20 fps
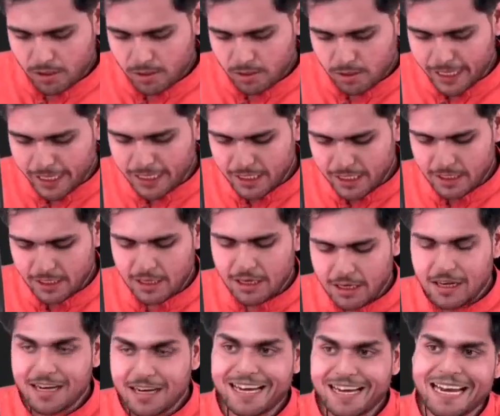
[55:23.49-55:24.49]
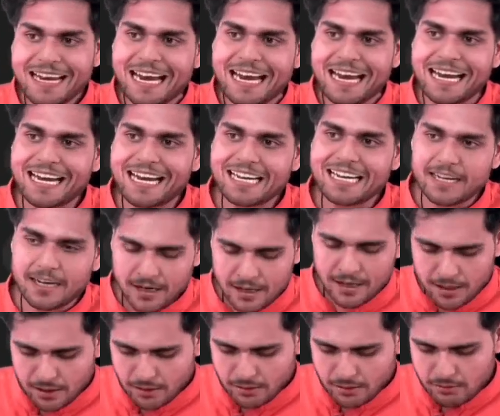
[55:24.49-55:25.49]
right? Create
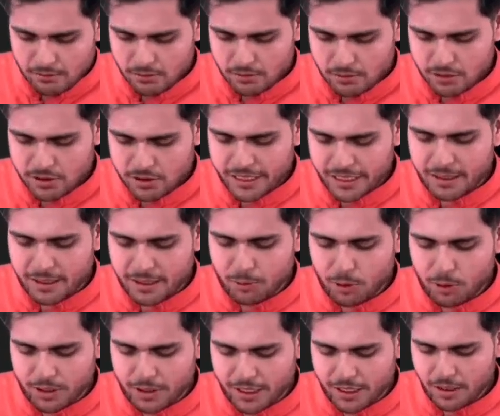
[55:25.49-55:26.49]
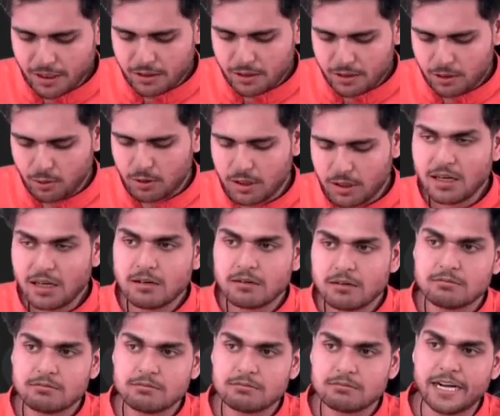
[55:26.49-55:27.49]
a JWT token,
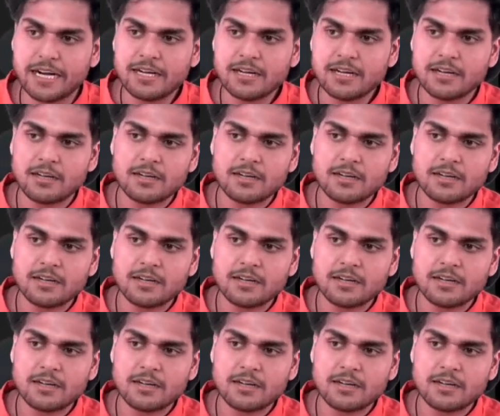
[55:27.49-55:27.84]
right?